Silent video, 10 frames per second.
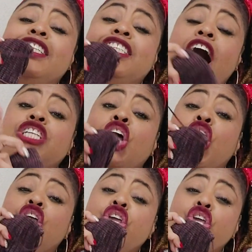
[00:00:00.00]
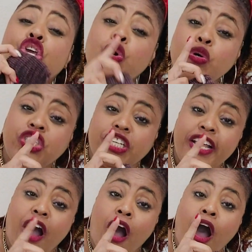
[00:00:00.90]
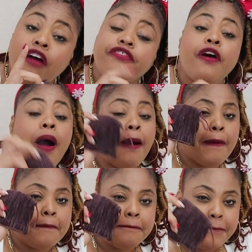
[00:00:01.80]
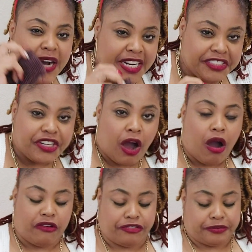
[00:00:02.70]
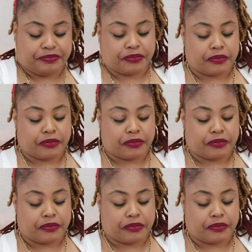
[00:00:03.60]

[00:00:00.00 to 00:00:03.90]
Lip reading: Not hugely off, but it's off.